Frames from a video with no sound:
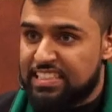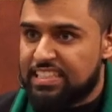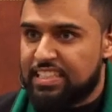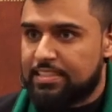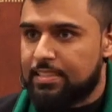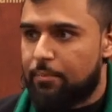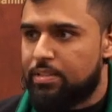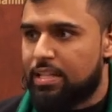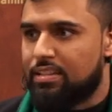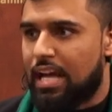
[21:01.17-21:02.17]
is
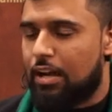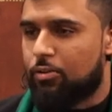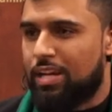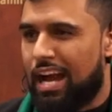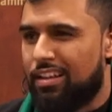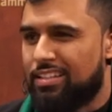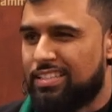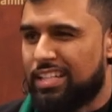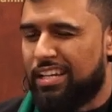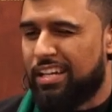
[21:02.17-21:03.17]
accepting that
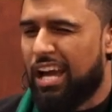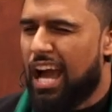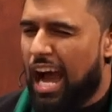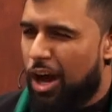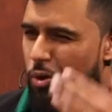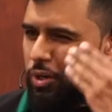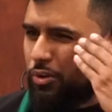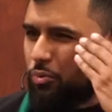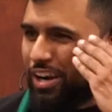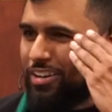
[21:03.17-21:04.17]
reality. How
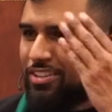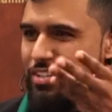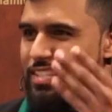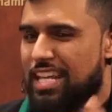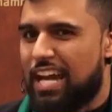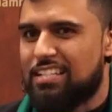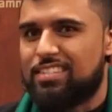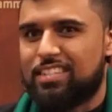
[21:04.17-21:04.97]
can we understand